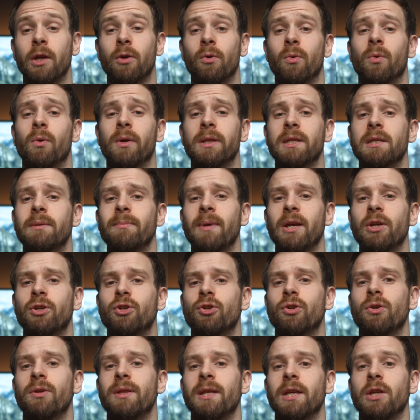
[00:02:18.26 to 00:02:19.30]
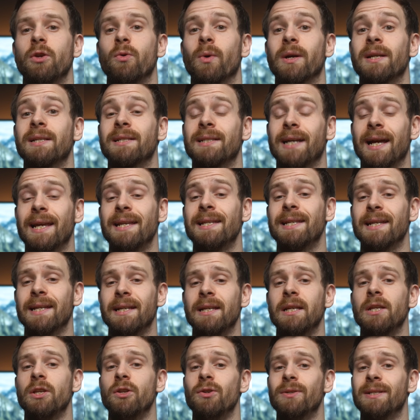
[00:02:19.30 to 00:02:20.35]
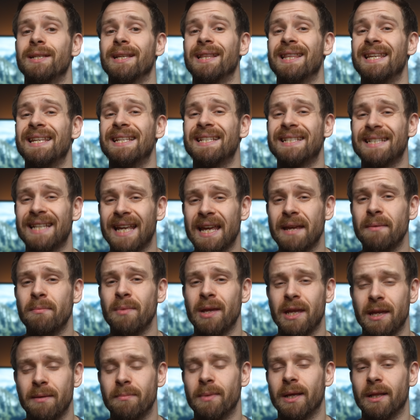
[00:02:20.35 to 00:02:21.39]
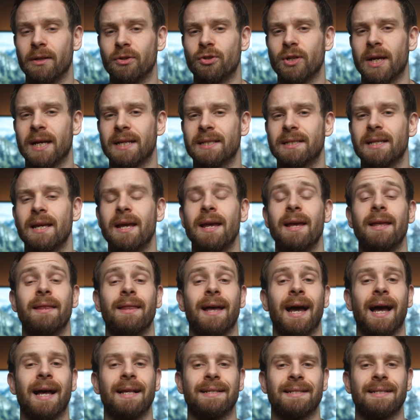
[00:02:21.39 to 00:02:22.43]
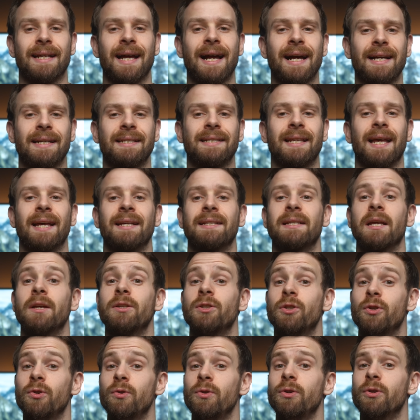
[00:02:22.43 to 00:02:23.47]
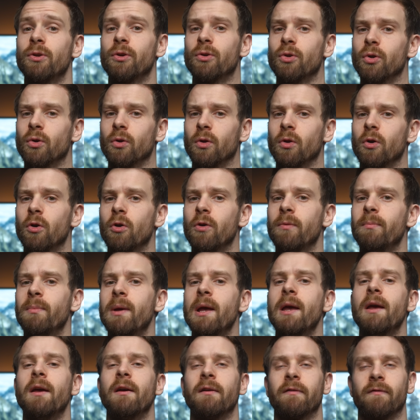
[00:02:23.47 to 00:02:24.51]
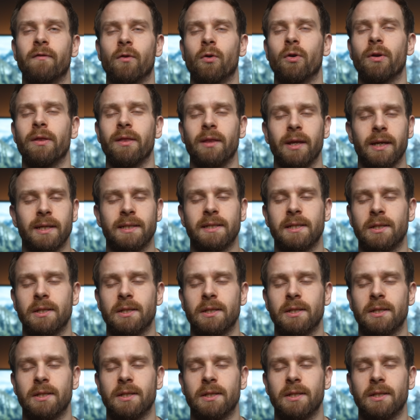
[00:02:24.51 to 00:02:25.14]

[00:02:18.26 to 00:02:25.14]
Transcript: You'll want to make sure that you are signed in using the same email address that has access to your Google Home for this